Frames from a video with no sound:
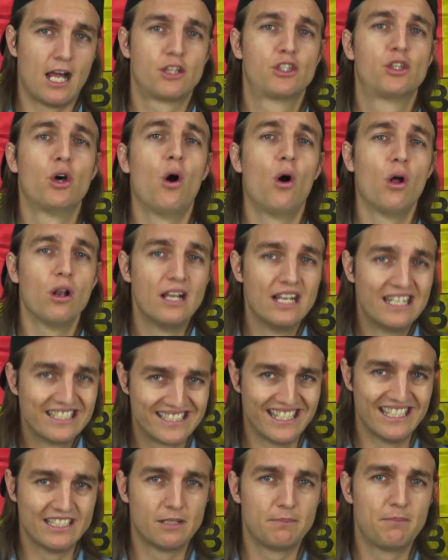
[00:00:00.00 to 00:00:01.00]
tall
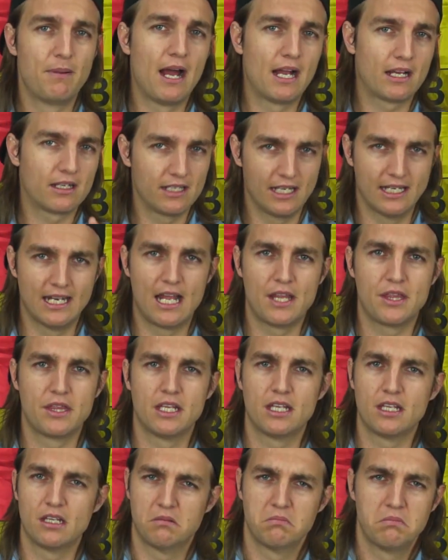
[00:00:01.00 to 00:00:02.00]
center back, and I
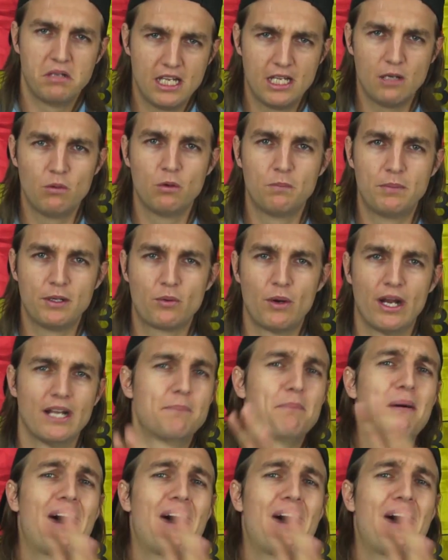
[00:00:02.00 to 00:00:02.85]
think he would be great.